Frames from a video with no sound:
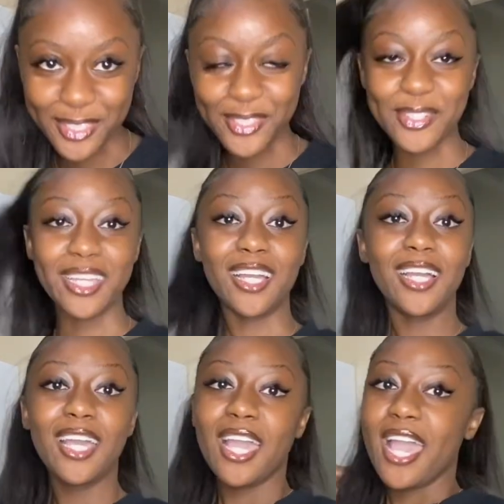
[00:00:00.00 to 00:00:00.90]
So
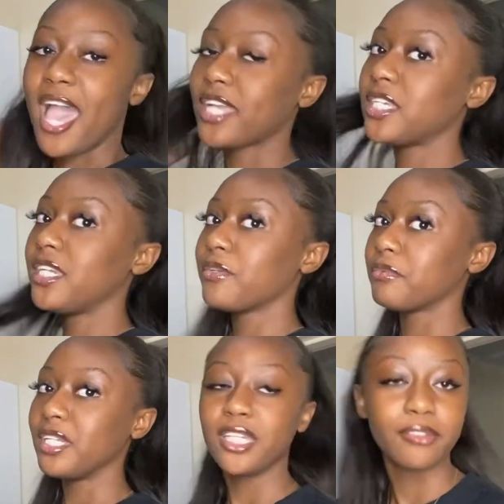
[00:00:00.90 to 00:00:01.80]
yeah, I actually
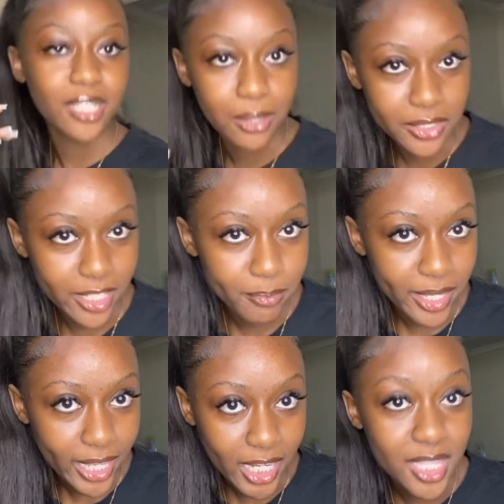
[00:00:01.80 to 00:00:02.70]
really want to get
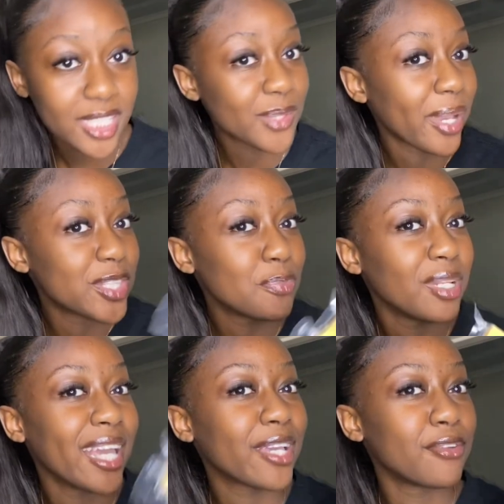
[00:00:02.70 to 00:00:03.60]
my head, and this is going to
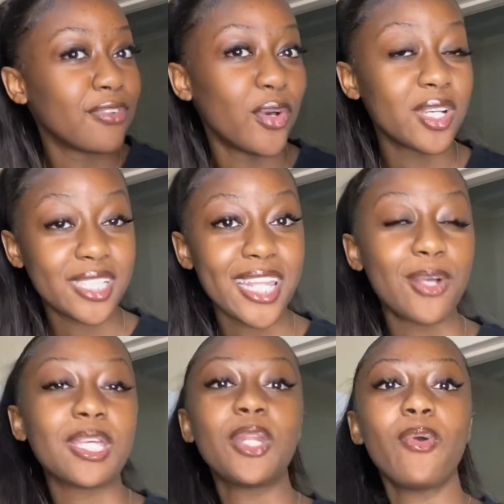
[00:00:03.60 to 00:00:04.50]
be like a vlog
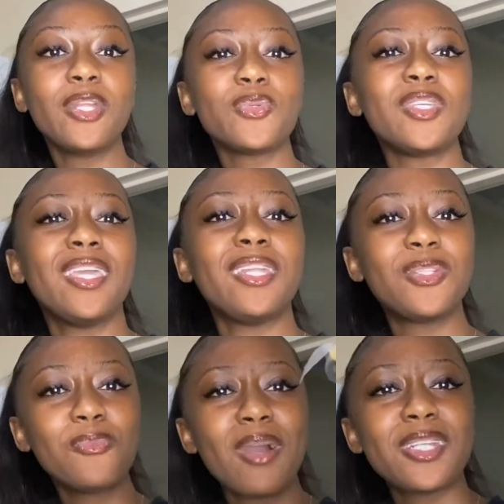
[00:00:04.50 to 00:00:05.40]
style, so I don't want to hear
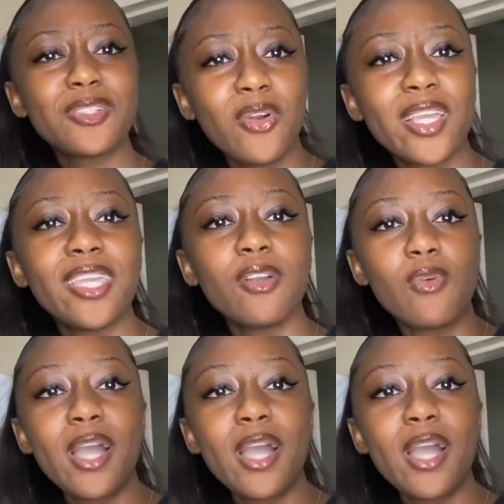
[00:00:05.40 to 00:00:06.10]
too much talking.